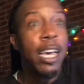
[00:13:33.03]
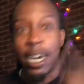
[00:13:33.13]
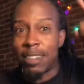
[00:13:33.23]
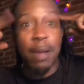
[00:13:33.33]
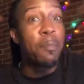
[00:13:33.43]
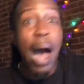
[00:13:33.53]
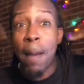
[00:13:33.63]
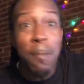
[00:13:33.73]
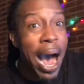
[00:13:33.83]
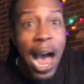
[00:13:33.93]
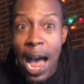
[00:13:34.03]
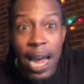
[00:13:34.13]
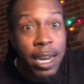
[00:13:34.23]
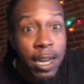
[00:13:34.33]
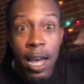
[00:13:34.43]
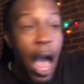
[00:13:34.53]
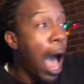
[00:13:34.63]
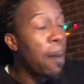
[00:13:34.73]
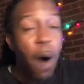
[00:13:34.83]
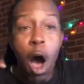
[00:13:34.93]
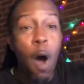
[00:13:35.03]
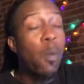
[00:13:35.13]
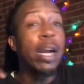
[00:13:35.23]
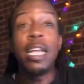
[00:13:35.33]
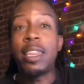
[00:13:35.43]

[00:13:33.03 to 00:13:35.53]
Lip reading: Because in my mind, I'm already